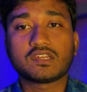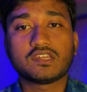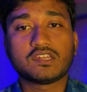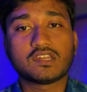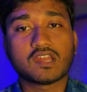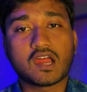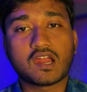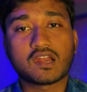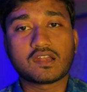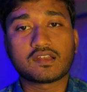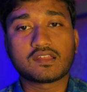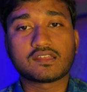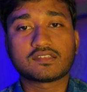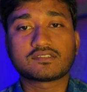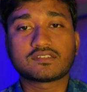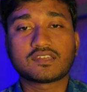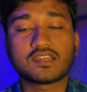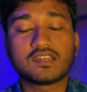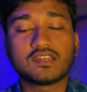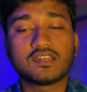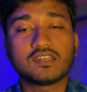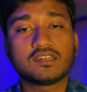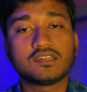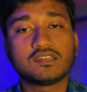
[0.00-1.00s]
in
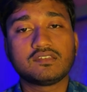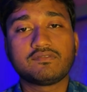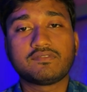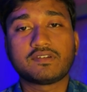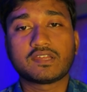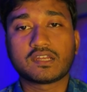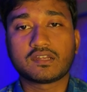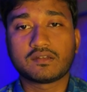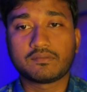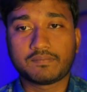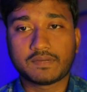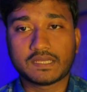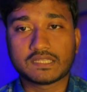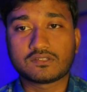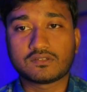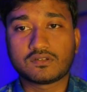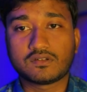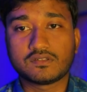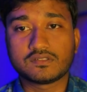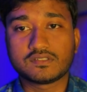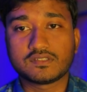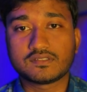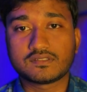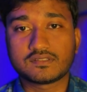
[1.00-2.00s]
understanding different
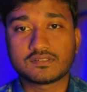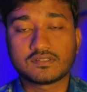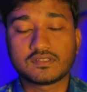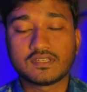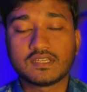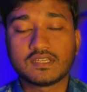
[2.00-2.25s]
pathologies.